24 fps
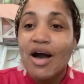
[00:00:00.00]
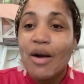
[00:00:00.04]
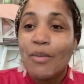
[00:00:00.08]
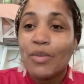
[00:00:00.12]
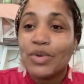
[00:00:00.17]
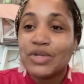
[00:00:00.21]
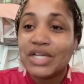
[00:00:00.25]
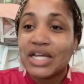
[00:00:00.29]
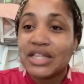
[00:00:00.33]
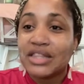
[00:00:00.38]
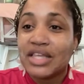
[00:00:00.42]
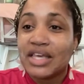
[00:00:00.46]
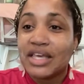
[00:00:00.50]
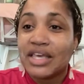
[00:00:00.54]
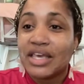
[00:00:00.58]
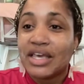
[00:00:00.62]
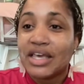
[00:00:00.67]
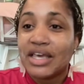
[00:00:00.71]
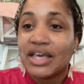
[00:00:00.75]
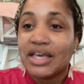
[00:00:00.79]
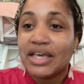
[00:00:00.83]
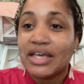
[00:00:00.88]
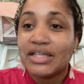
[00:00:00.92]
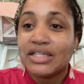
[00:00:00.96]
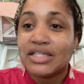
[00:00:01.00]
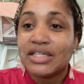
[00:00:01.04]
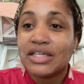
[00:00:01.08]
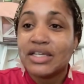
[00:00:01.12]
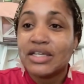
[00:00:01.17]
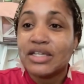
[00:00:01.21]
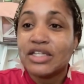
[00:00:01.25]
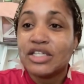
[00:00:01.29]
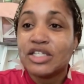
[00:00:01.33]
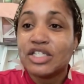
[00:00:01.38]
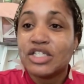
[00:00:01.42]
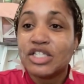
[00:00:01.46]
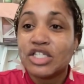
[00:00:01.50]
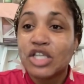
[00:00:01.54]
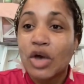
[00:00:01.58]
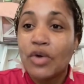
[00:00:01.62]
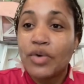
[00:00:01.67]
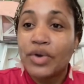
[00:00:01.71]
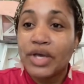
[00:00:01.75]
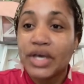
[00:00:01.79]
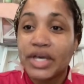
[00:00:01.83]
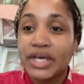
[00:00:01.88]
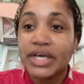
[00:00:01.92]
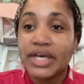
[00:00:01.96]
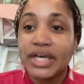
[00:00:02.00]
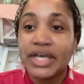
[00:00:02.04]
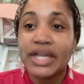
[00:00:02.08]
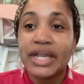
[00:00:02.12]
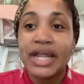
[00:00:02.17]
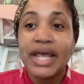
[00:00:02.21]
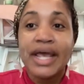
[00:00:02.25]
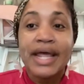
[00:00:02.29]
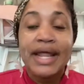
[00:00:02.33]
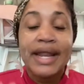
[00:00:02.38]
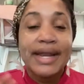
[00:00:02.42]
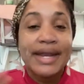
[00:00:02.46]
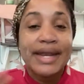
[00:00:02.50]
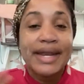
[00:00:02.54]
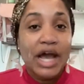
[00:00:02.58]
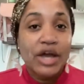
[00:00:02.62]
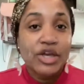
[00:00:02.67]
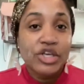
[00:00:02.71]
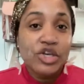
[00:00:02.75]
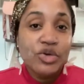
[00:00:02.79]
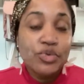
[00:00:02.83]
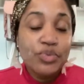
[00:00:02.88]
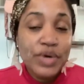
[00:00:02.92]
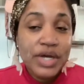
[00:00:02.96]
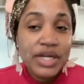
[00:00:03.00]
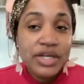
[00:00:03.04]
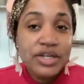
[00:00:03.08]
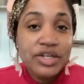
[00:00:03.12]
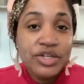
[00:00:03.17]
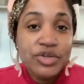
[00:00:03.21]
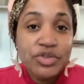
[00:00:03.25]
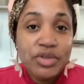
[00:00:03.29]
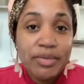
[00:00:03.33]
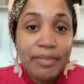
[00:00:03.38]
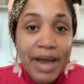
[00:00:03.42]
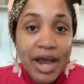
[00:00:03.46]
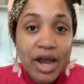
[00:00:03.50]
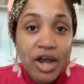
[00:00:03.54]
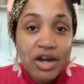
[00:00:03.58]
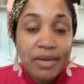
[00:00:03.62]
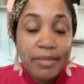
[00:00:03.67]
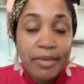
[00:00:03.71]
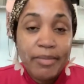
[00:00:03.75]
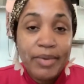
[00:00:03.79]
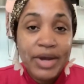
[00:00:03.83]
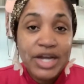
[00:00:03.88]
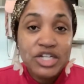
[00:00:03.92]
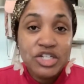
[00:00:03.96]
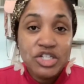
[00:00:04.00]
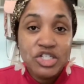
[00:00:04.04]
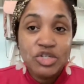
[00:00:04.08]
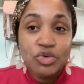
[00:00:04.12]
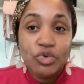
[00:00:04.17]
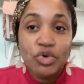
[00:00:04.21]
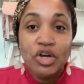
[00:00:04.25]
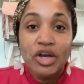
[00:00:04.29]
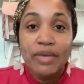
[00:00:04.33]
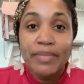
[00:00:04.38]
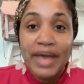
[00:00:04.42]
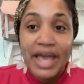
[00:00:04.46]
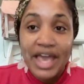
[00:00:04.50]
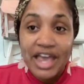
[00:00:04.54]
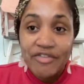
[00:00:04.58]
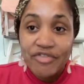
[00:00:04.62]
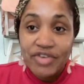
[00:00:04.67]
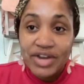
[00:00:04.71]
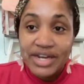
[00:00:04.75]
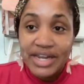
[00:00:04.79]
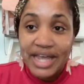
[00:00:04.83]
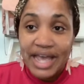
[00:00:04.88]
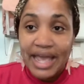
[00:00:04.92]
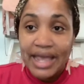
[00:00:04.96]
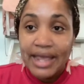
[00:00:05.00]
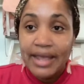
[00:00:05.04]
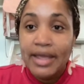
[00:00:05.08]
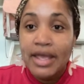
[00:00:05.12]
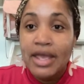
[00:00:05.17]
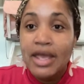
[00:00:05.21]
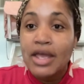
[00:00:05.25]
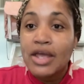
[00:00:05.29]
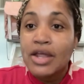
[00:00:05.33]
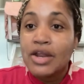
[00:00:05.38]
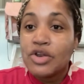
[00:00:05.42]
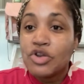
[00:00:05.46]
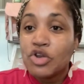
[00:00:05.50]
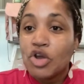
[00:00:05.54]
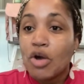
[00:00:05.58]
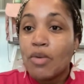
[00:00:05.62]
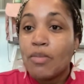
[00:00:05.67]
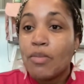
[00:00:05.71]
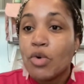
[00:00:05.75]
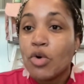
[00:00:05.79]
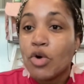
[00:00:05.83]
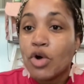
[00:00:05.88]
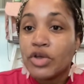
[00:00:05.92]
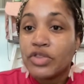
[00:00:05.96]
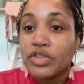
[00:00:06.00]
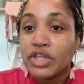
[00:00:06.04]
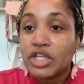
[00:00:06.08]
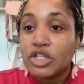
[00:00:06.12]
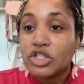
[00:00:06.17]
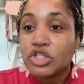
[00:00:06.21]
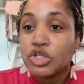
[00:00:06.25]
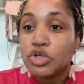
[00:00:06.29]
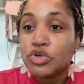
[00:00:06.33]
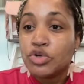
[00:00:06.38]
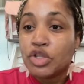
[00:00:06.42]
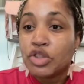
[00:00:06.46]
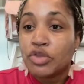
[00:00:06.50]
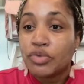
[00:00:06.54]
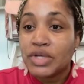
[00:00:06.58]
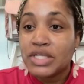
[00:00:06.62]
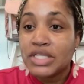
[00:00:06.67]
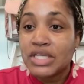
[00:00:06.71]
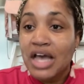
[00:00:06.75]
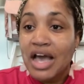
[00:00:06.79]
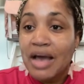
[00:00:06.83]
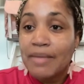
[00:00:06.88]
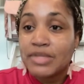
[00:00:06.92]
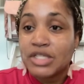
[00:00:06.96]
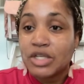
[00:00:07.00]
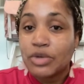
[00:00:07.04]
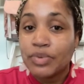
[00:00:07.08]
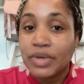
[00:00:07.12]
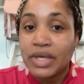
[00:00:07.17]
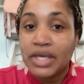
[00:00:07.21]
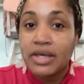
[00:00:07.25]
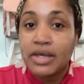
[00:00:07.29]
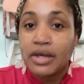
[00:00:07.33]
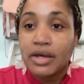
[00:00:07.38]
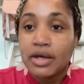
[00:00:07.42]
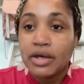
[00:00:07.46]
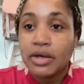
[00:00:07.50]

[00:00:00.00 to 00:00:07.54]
which I think is so good. Now, you wouldn't do the dermabrasion scrub every day, no more than 2 to 3 times a week.